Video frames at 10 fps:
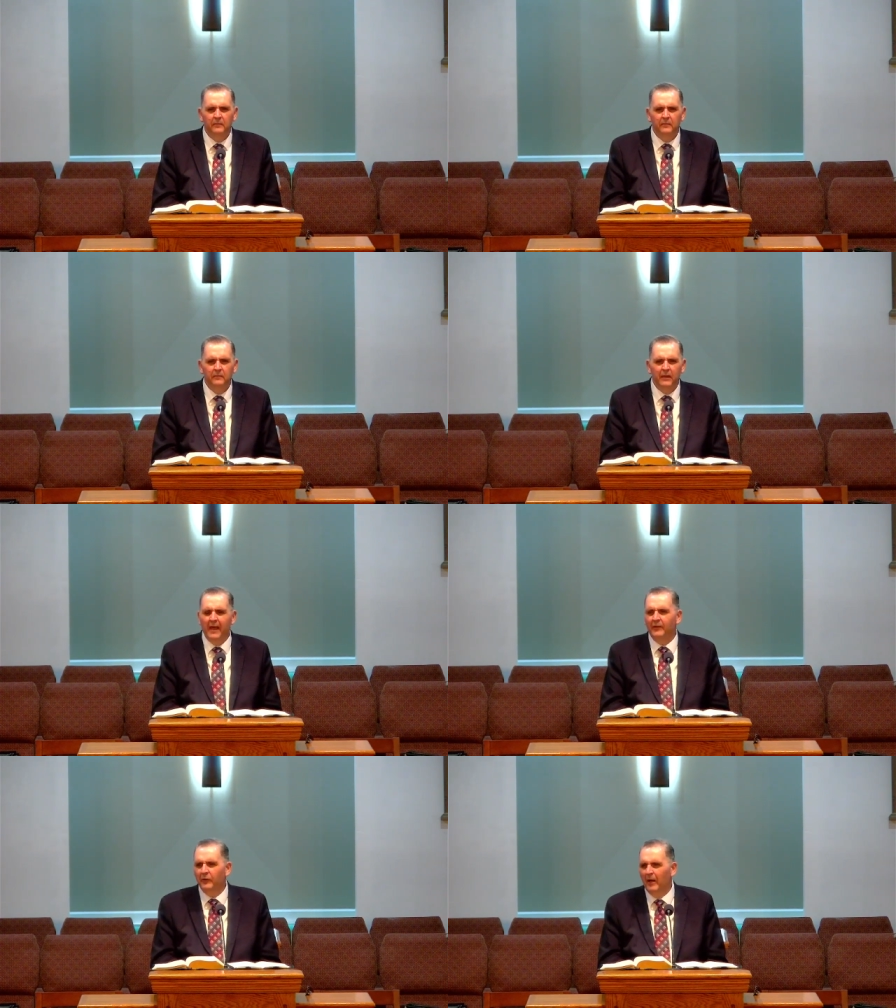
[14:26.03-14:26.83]
"Man,
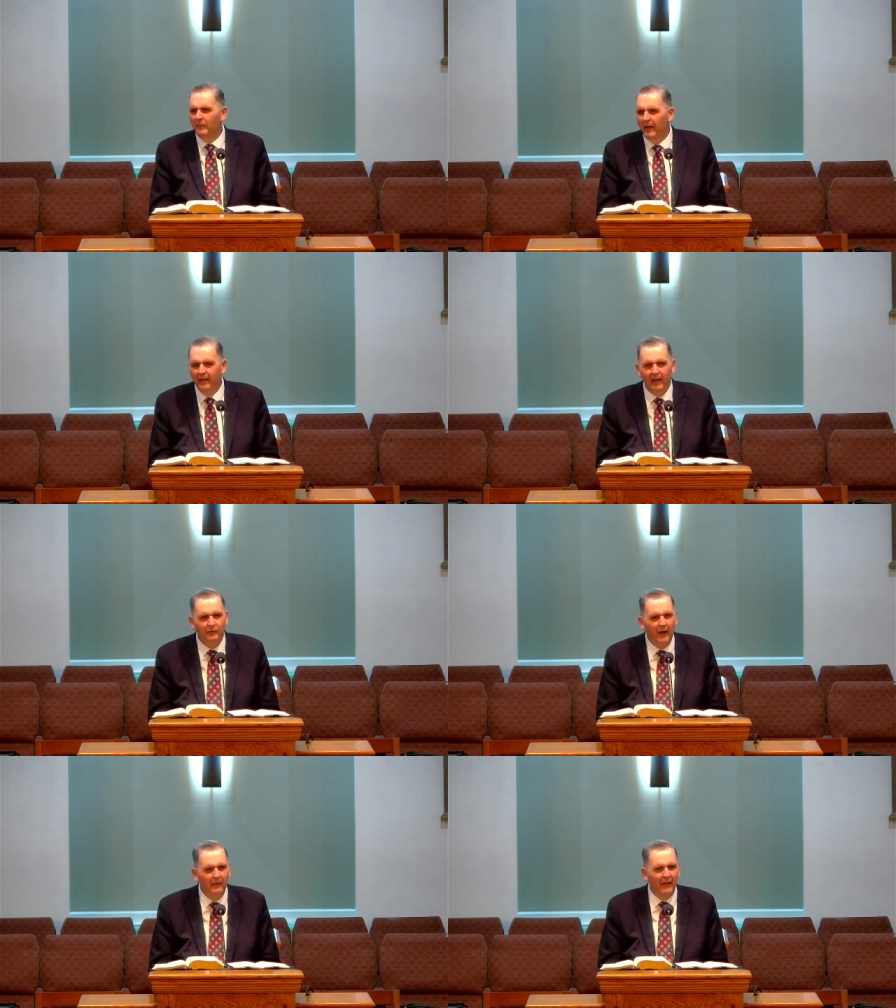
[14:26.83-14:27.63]
I dropped my I
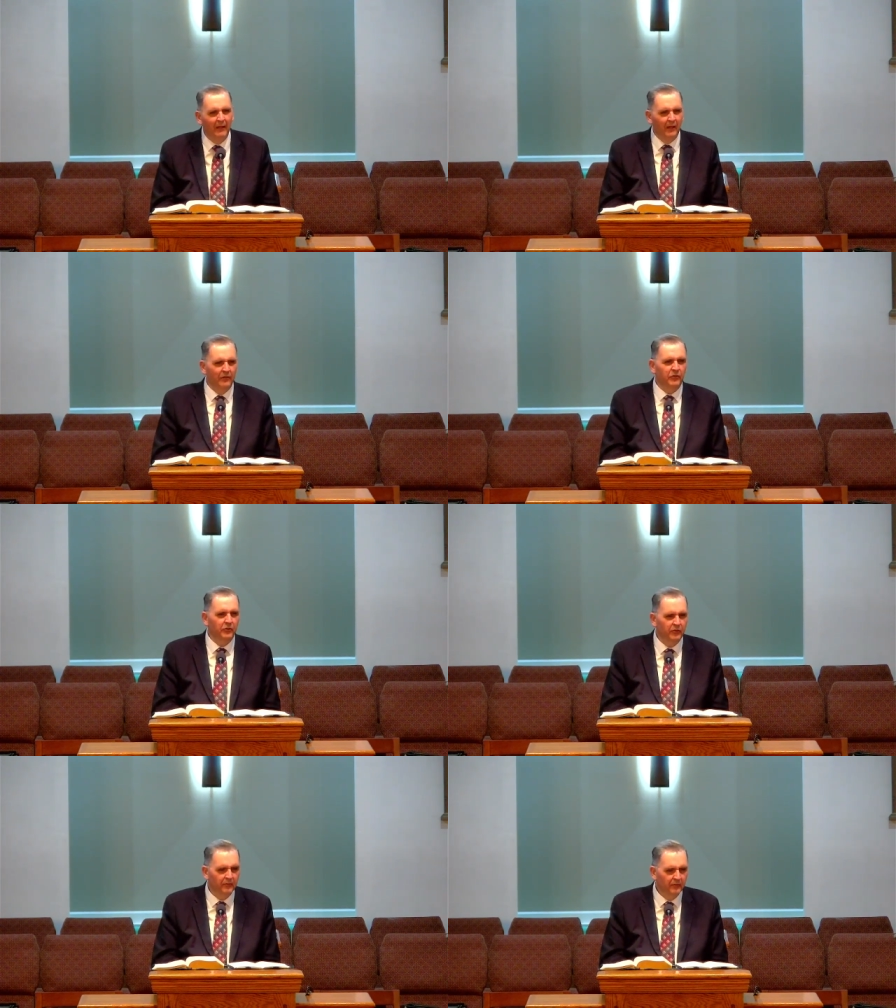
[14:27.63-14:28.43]
dropped my
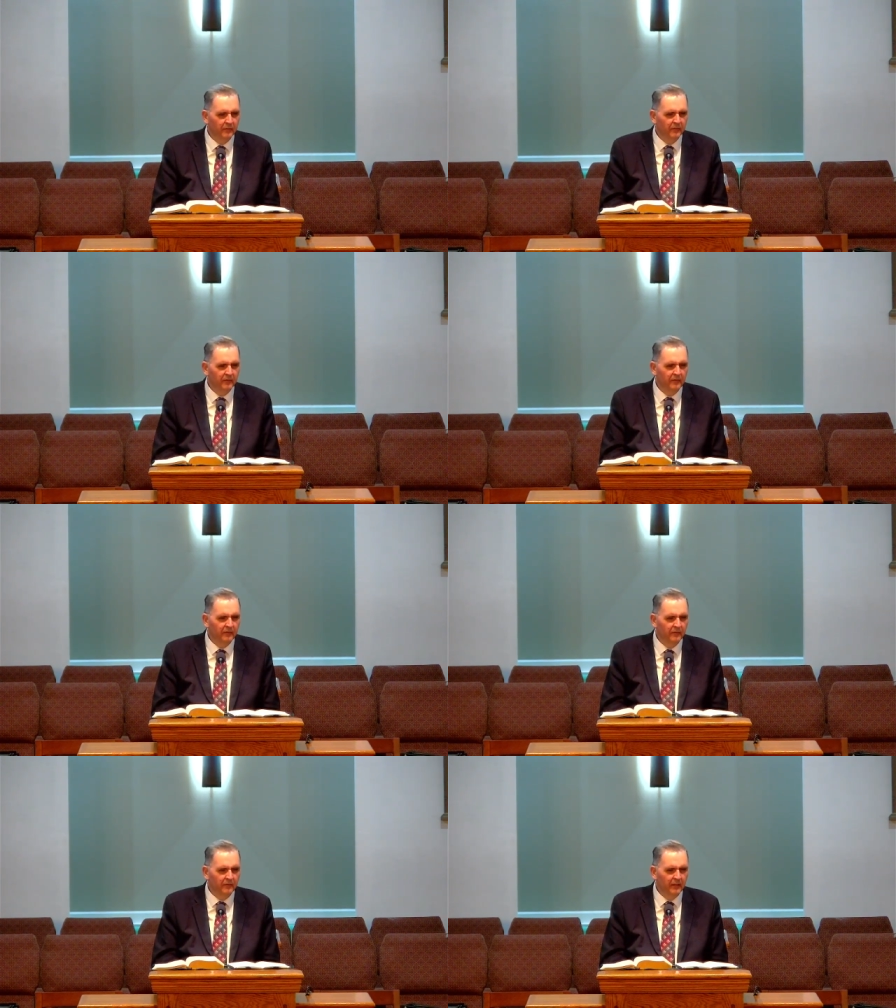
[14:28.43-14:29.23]
lunch
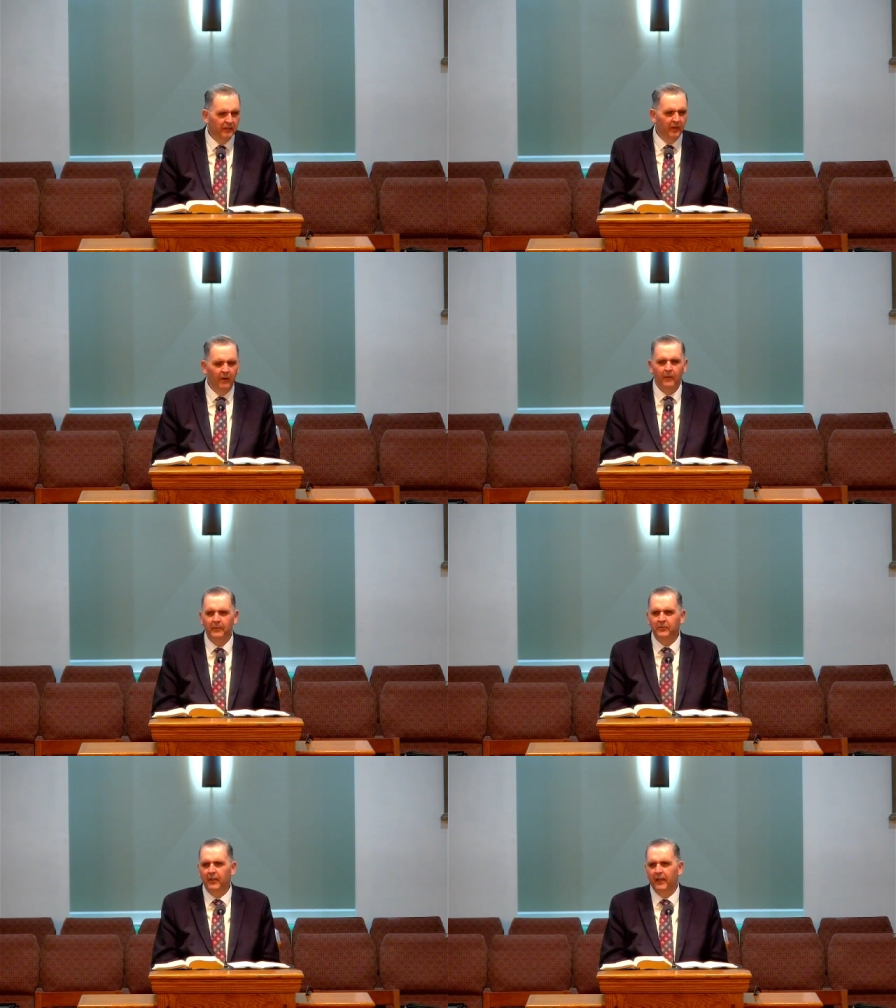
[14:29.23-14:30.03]
in the
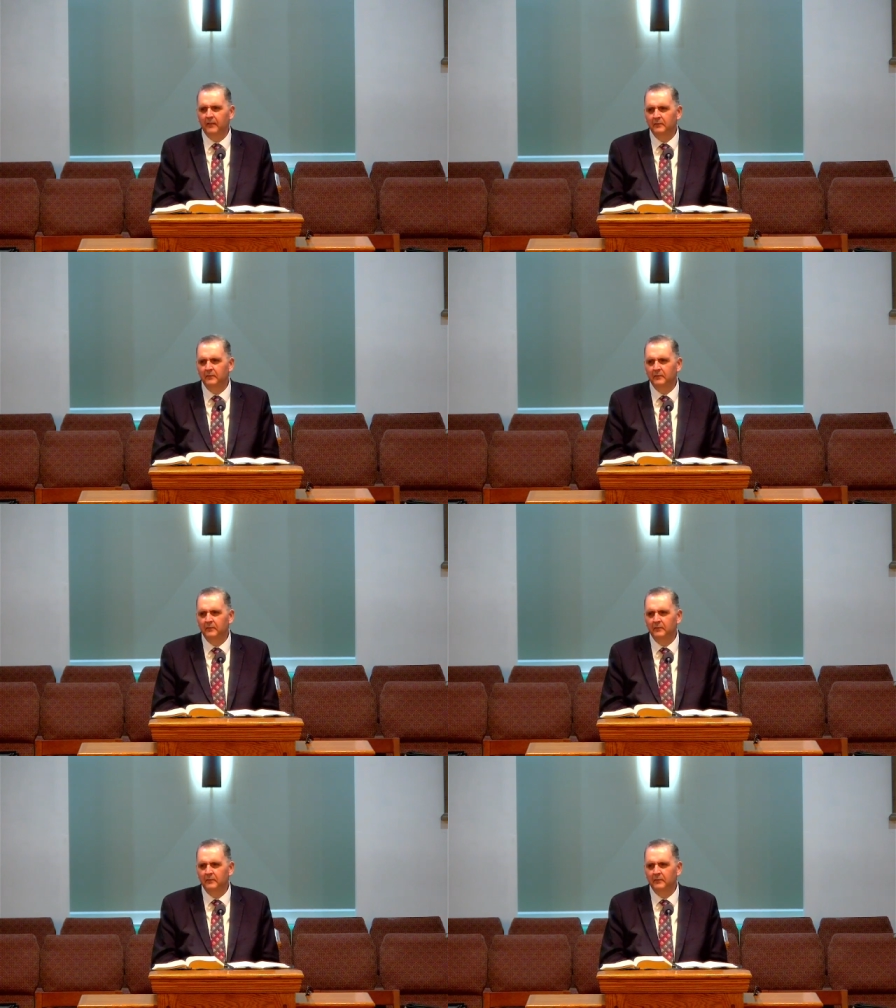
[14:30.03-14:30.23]
garbage can,"